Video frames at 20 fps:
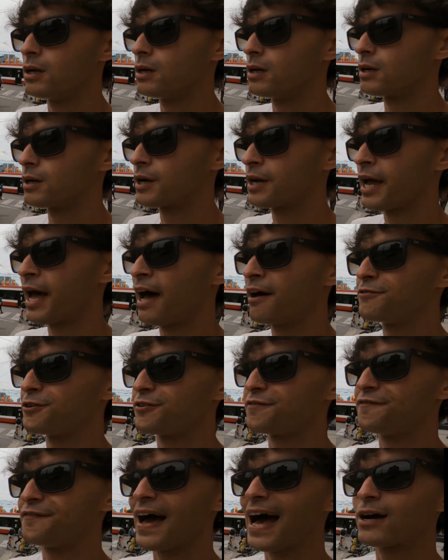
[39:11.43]
You gotta have
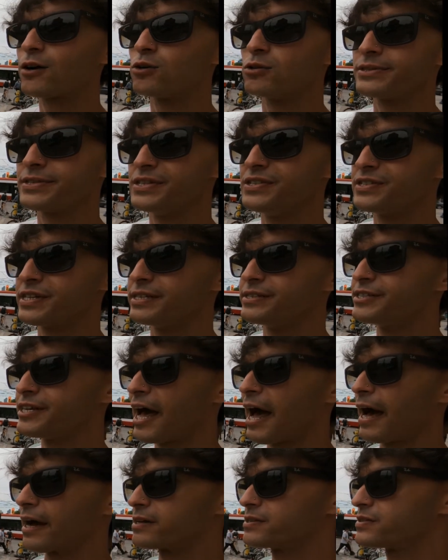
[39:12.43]
your faculties
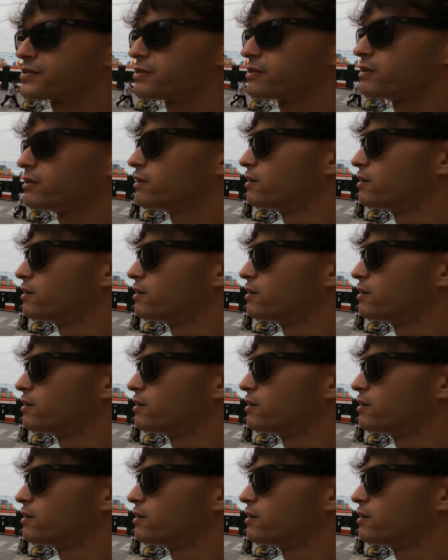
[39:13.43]
intact.